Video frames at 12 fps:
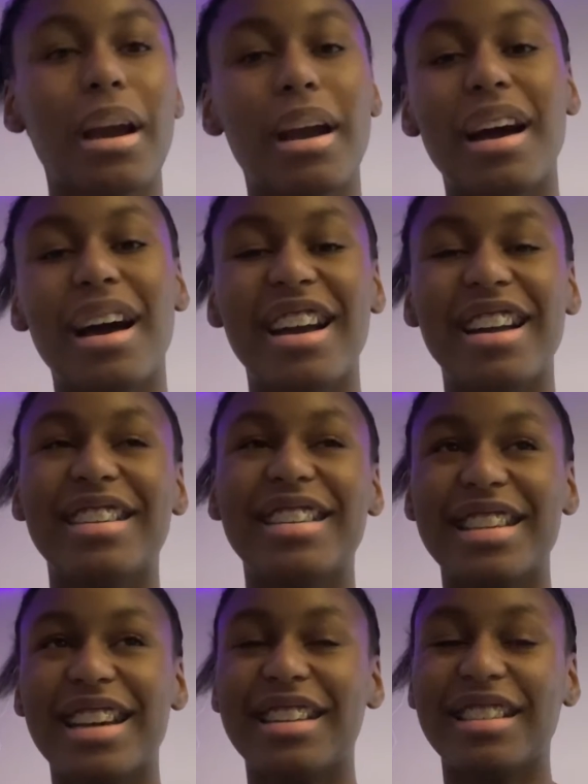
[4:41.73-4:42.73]
I
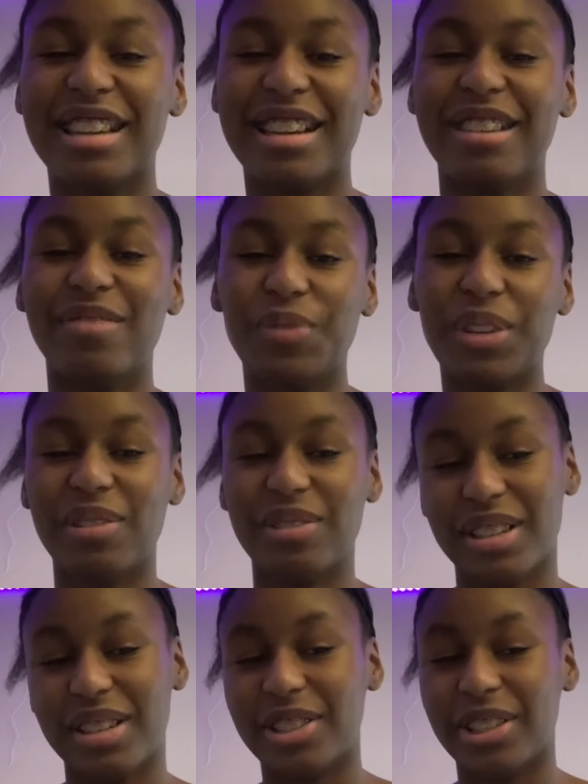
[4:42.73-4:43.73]
decided that I was
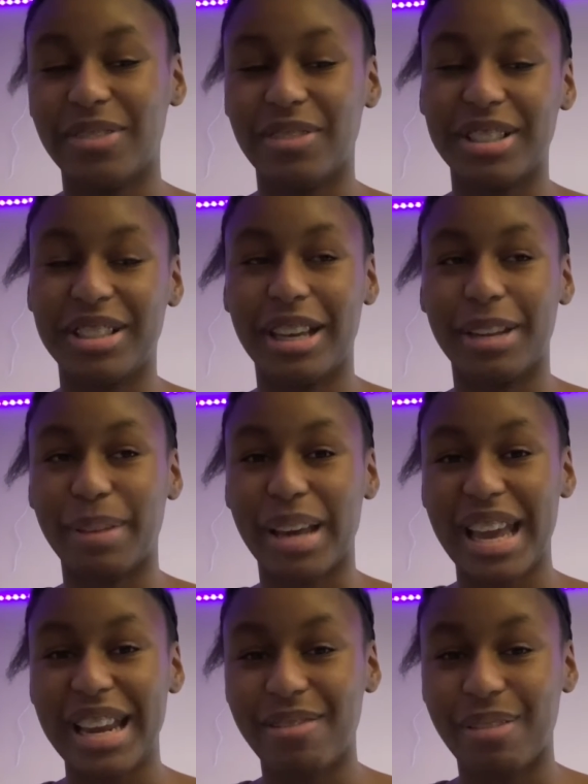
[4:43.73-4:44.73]
gonna try and watch the anime
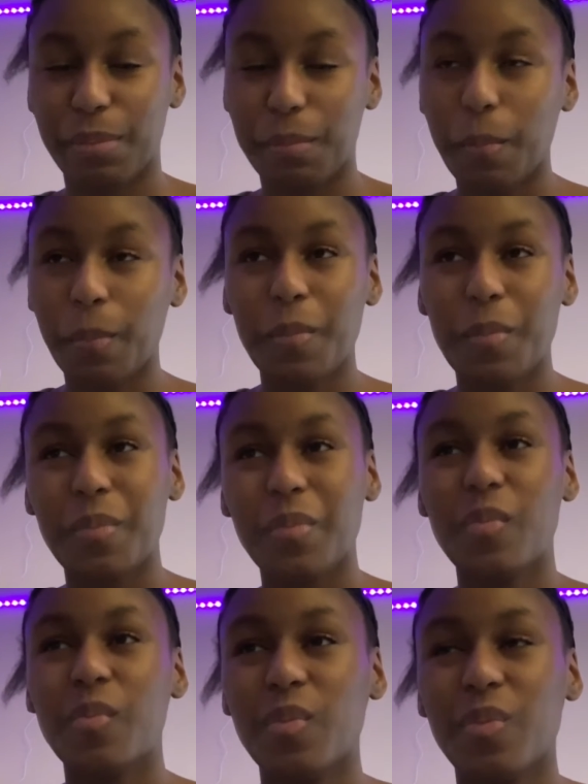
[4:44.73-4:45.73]
anyway.
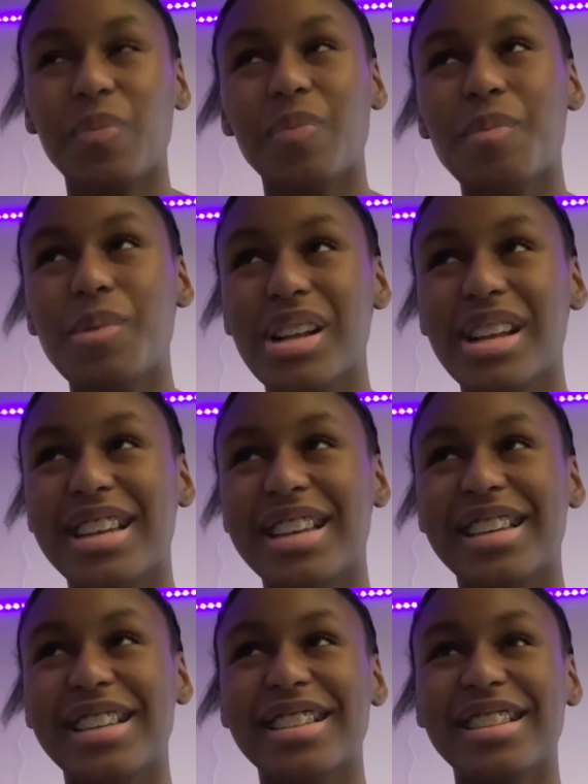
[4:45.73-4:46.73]

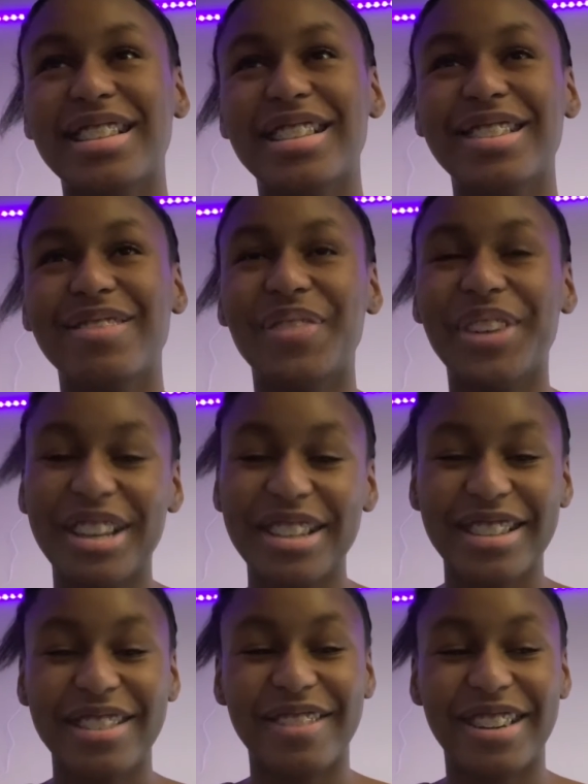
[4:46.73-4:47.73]
But
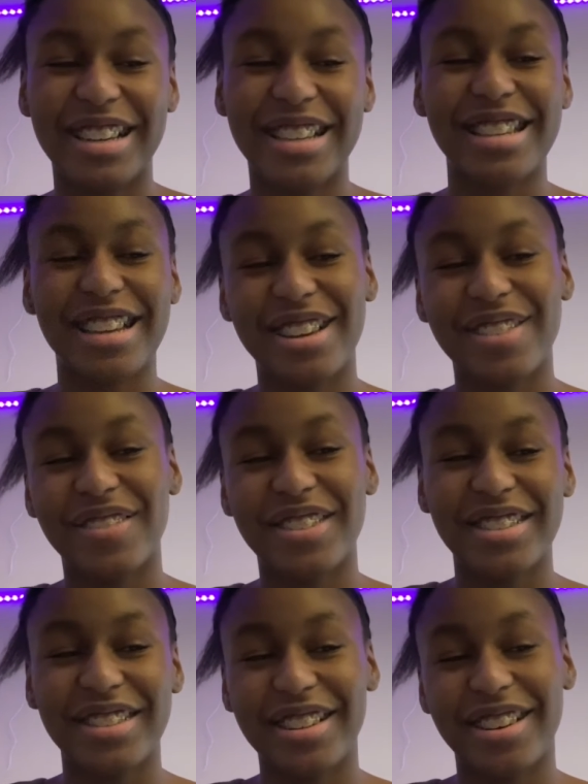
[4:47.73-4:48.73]
manga-wise, I'm
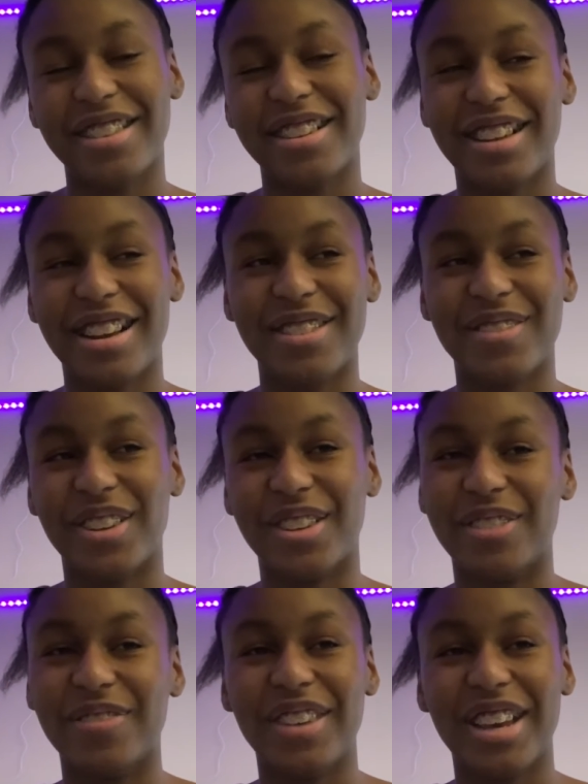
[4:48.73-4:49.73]
literally on the last
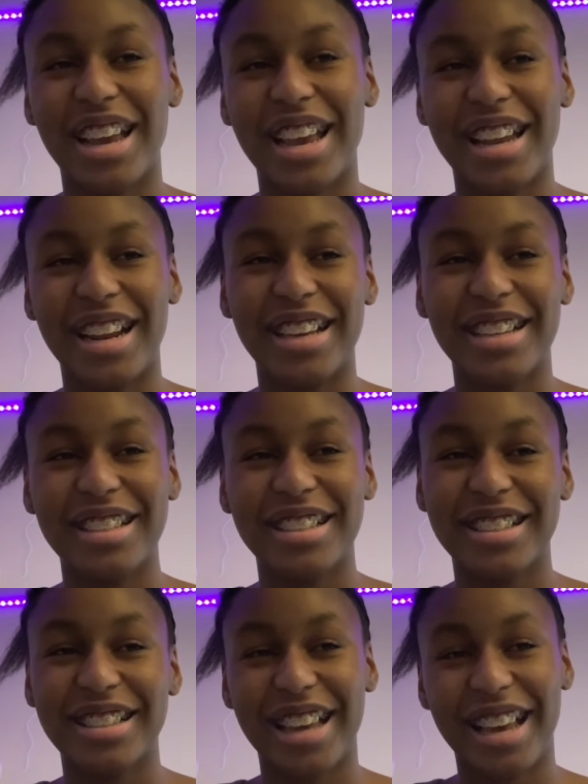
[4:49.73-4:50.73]
volume, and I
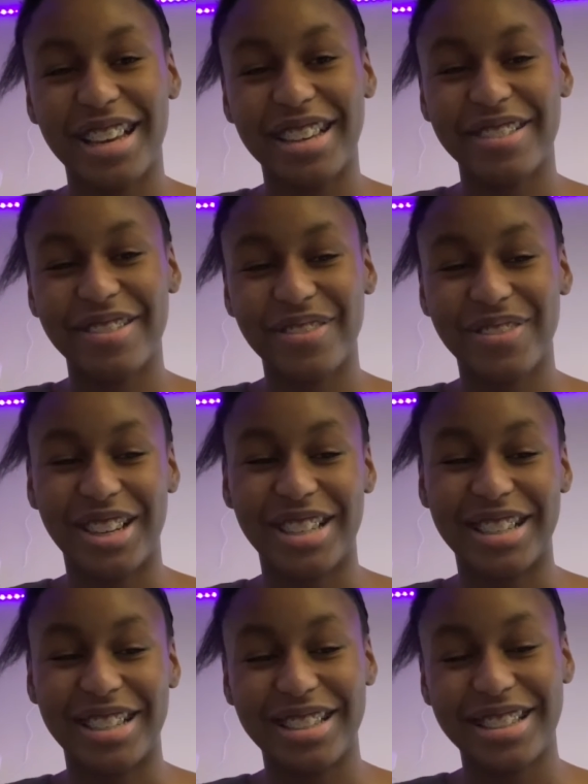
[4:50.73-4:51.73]
can't find it.